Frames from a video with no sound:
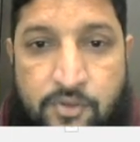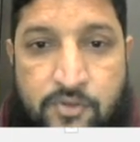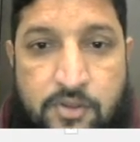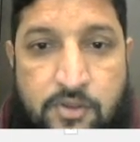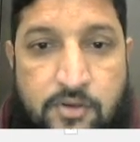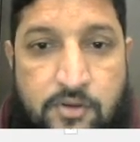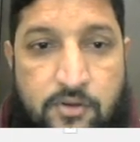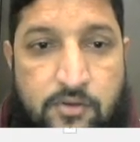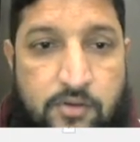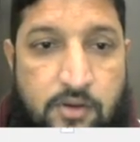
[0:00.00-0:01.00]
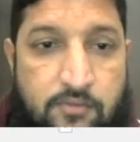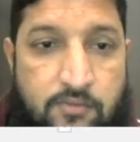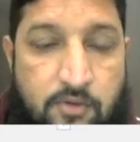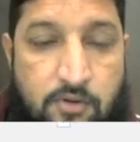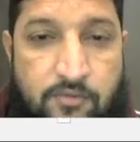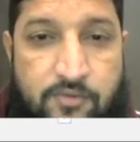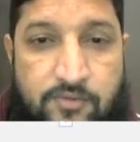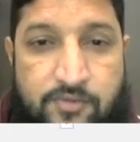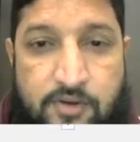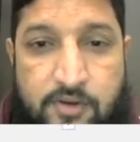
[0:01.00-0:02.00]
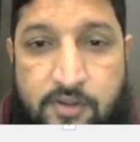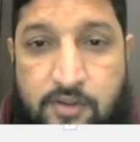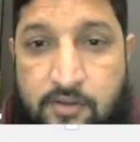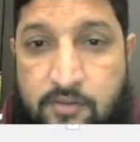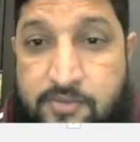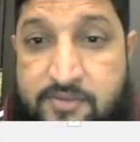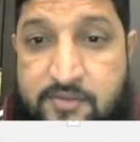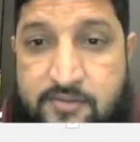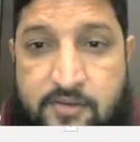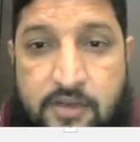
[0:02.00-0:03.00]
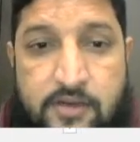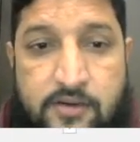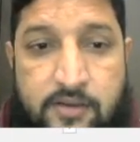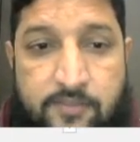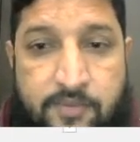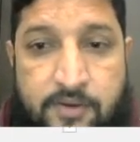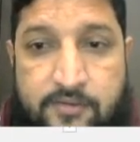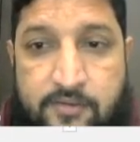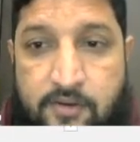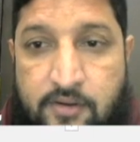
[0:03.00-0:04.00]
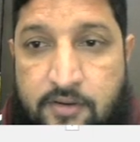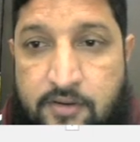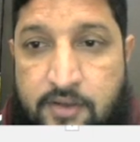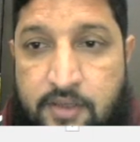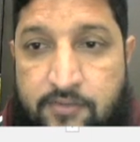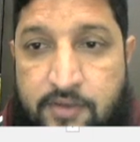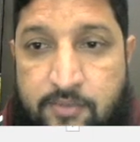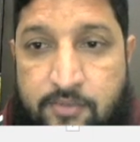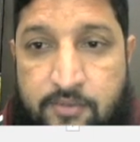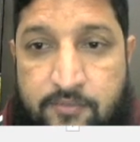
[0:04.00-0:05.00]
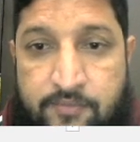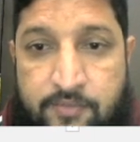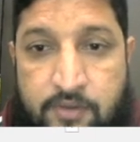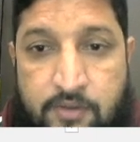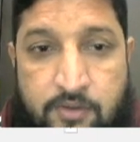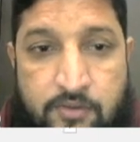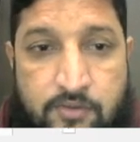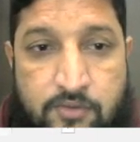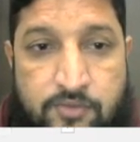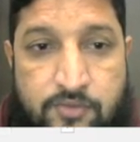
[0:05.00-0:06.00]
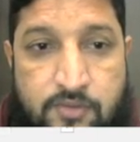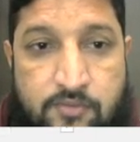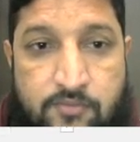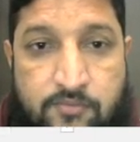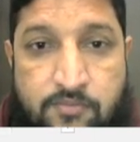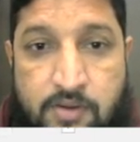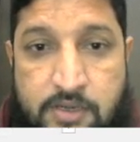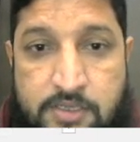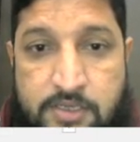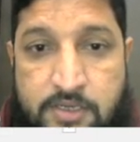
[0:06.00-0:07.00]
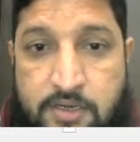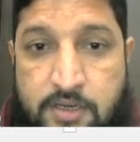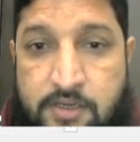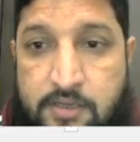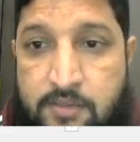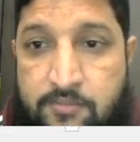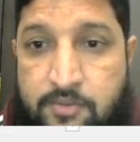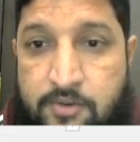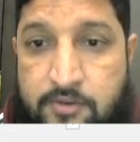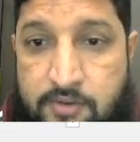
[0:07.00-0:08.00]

here you have a lot of different business related templates are already available. So if you see in budget related template,